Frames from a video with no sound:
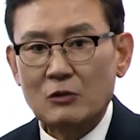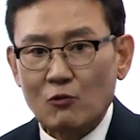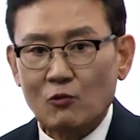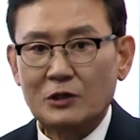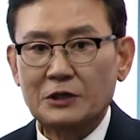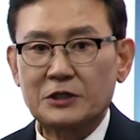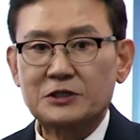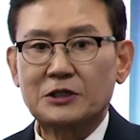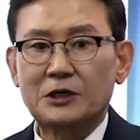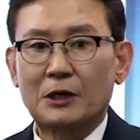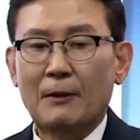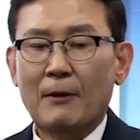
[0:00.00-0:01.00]
One is
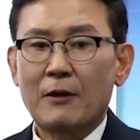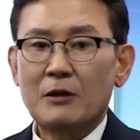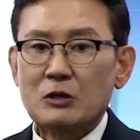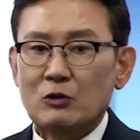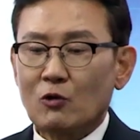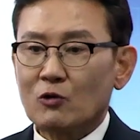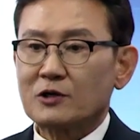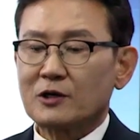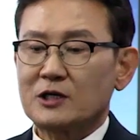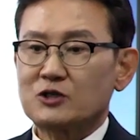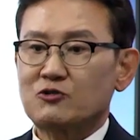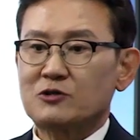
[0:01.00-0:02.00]
all the
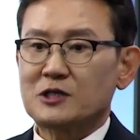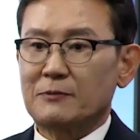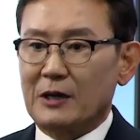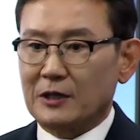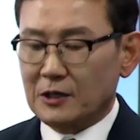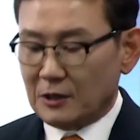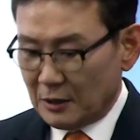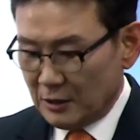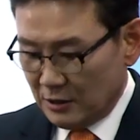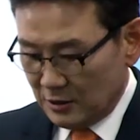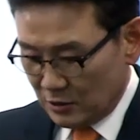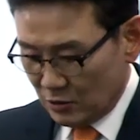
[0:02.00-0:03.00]
countries are making
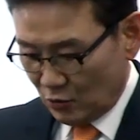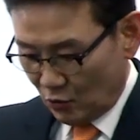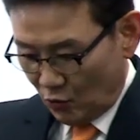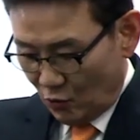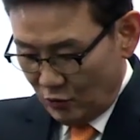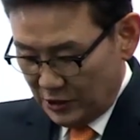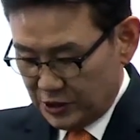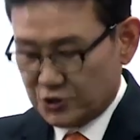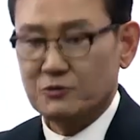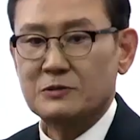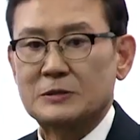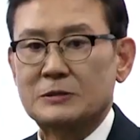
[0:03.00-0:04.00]

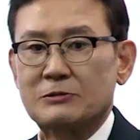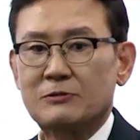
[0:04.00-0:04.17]
coalition